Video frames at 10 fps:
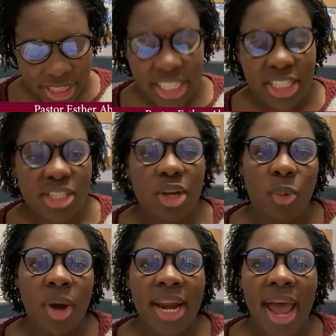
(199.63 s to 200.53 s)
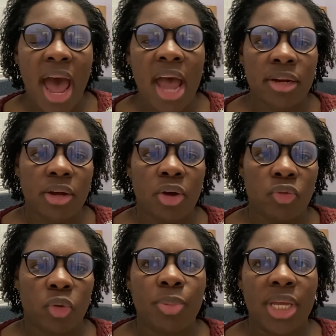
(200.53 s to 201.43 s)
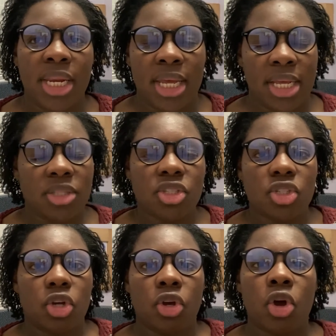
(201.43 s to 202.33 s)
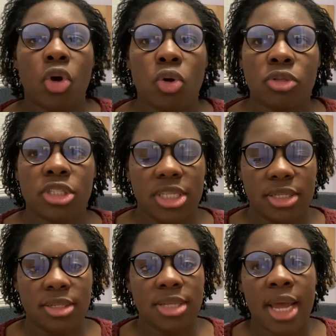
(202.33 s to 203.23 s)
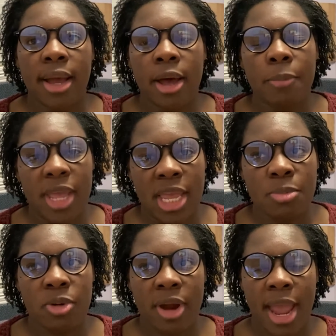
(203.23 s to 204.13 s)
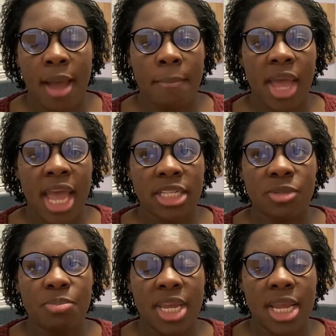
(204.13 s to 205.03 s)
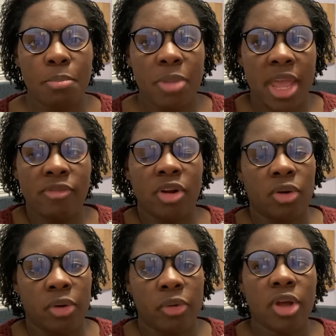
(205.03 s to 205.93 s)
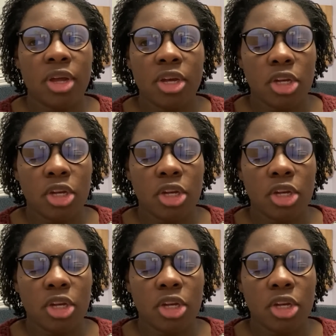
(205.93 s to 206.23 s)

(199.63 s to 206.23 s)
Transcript: this one act of obedience goes to set up Abraham as being pivotal